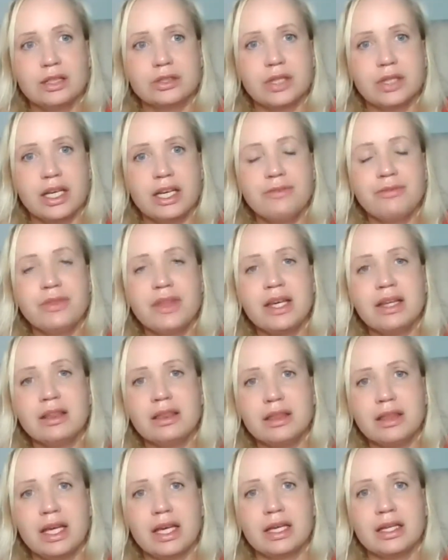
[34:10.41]
So if they
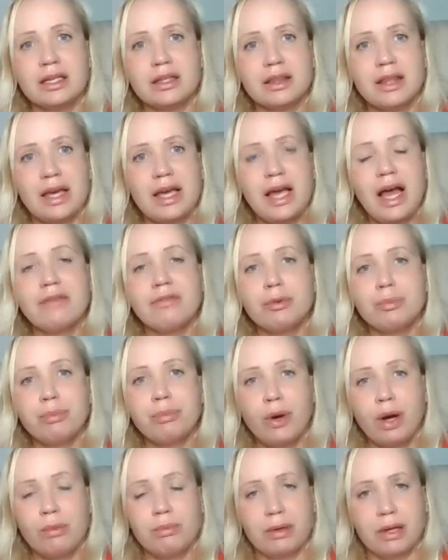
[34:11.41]
think they have a
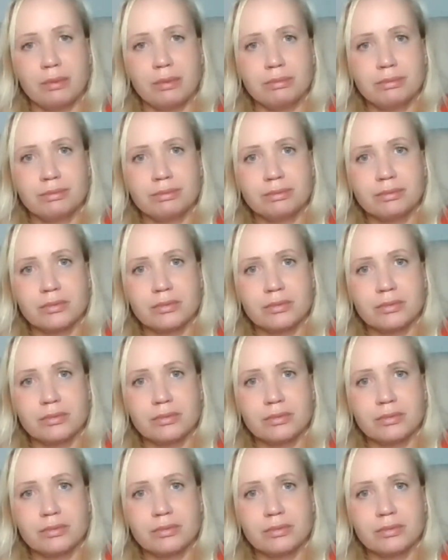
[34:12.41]
problem,